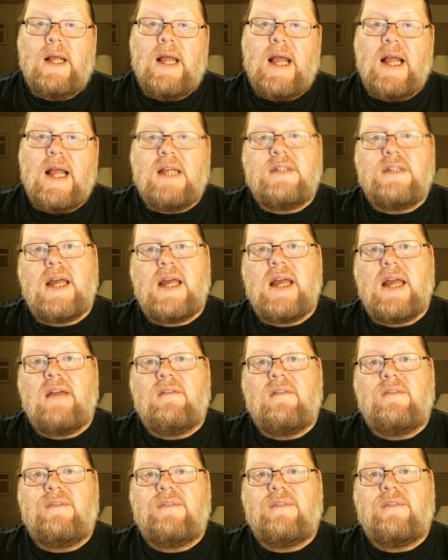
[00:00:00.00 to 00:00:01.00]
as I
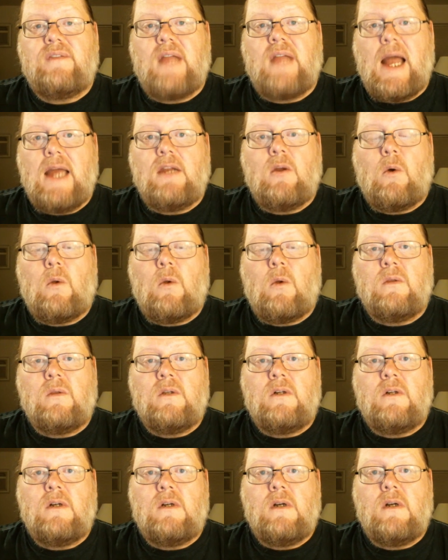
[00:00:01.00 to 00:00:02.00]
have gotten
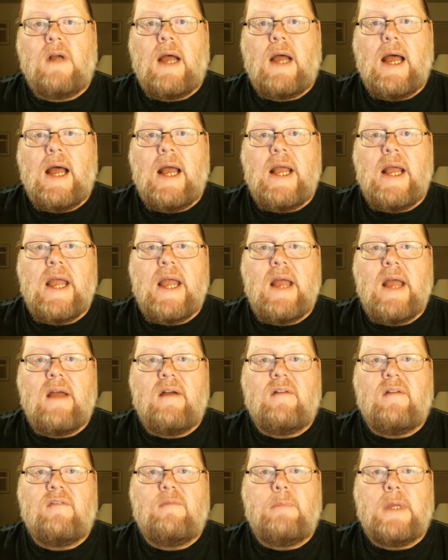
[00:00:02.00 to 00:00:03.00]
older, I
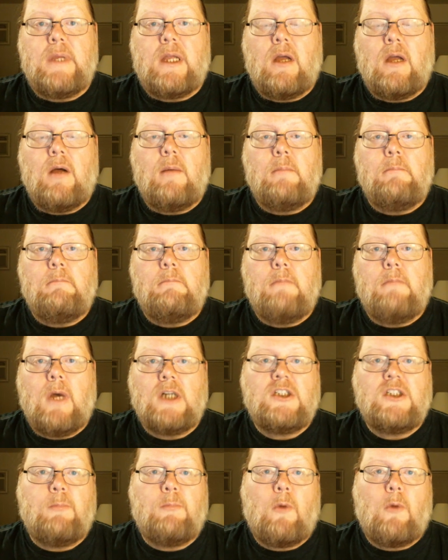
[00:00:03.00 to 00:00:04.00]
have become
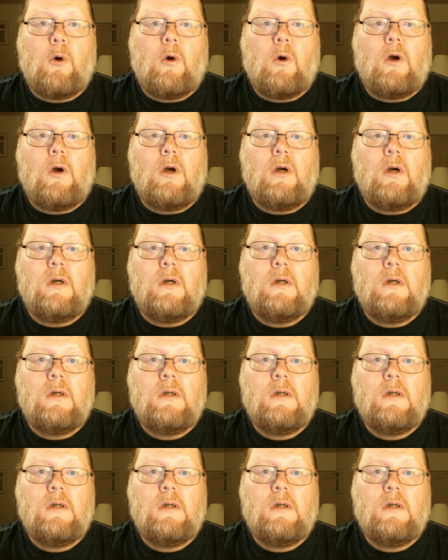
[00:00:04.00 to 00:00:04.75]
much more